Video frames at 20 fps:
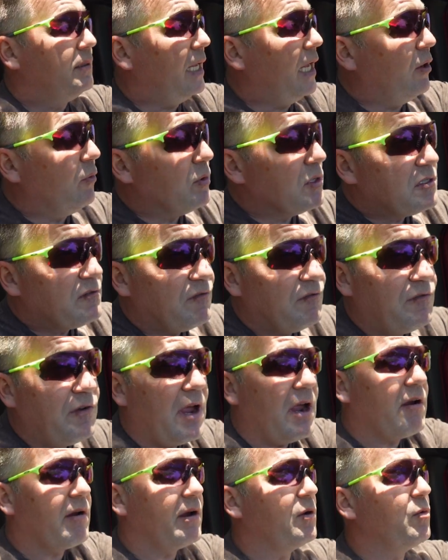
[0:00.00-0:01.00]
It was
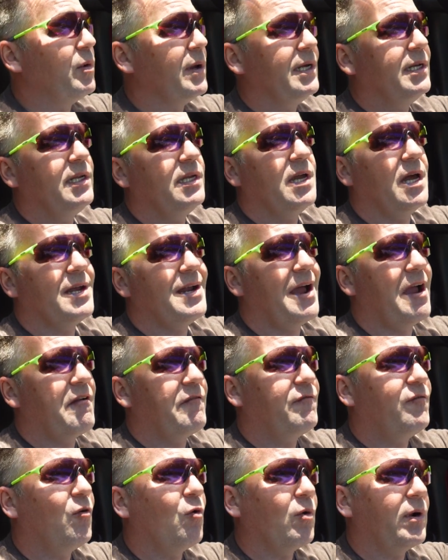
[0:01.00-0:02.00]
very windy on
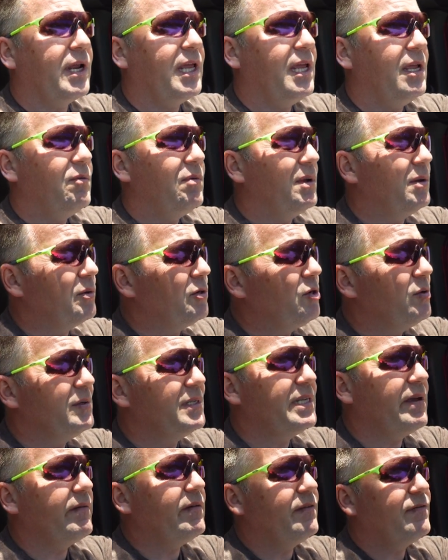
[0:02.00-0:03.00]
I forty. We were
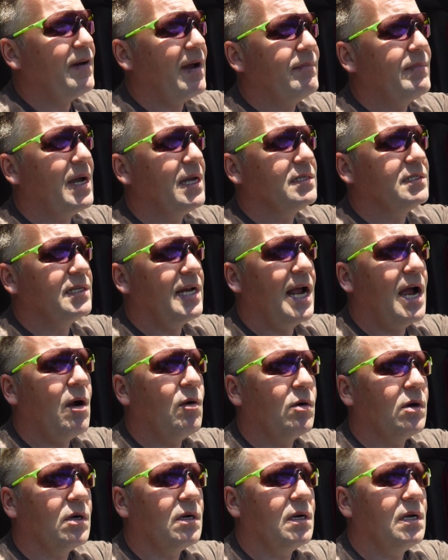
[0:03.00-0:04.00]
doing seventy-five miles an
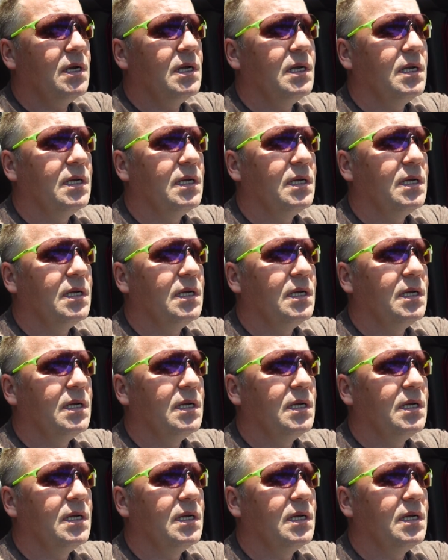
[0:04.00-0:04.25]
hour.